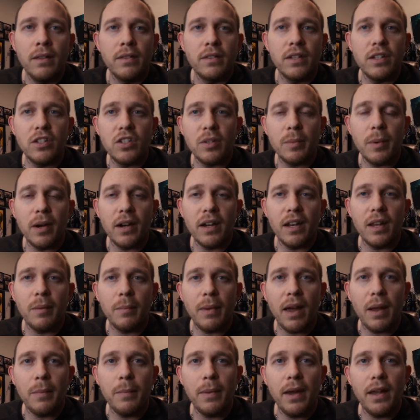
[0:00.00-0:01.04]
Digital Marketing
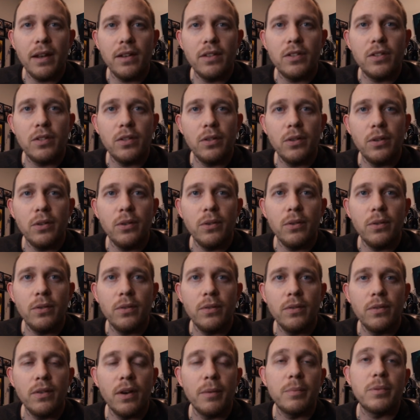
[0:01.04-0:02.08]
Madman to,
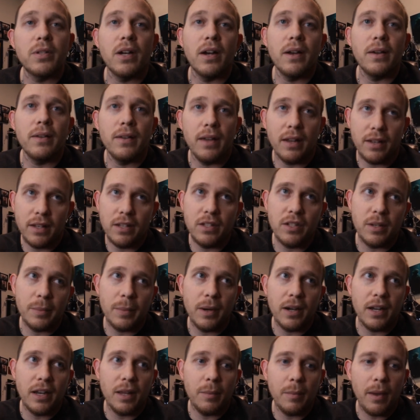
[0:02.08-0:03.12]
or I'm sorry, yeah, Digital
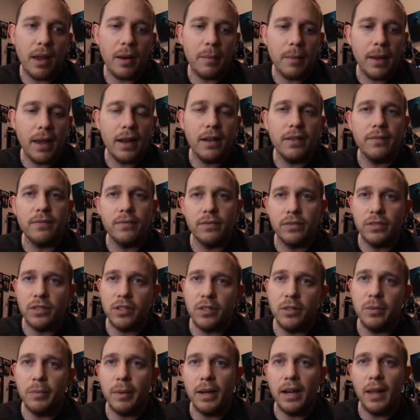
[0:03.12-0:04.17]
Marketing Madman
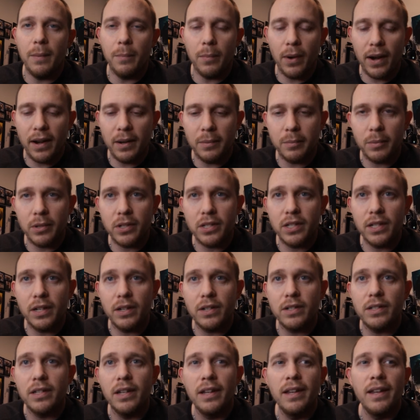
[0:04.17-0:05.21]
to my name Brandon
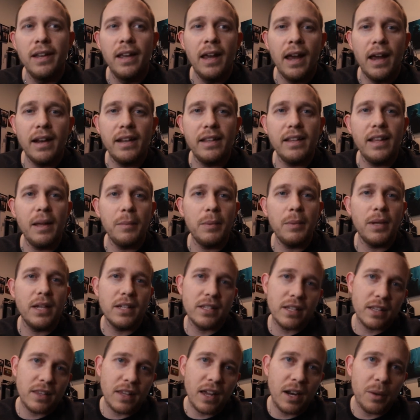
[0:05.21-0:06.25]
Breshears. I did that because
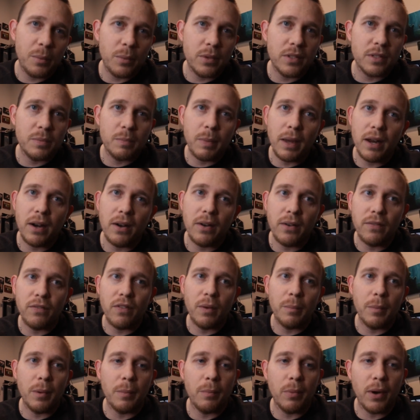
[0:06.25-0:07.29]
I thought it was better
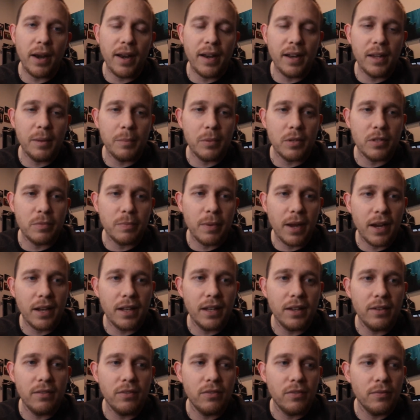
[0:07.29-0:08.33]
from a branding
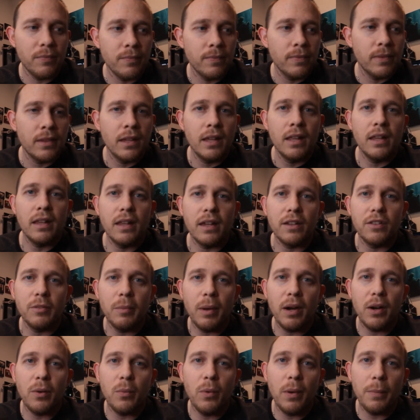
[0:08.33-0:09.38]
perspective. Like no
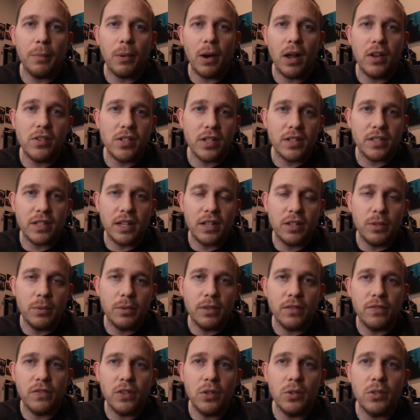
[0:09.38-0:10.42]
matter what projects I do in
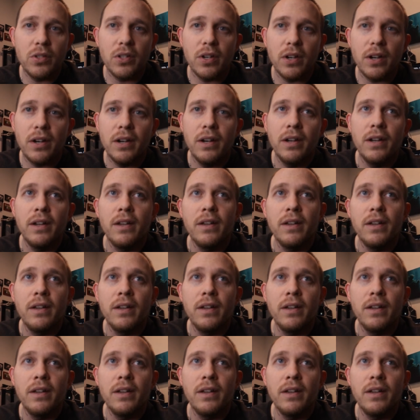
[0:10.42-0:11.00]
the future,